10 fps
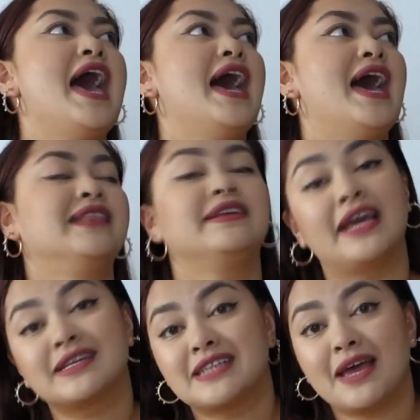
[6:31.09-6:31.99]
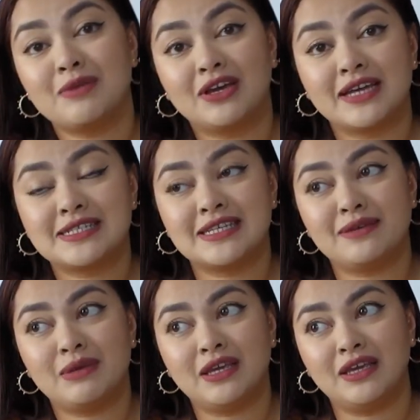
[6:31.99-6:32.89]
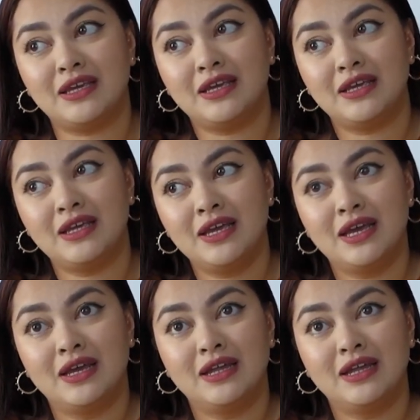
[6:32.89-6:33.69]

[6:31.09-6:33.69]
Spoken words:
And the next time you guys see me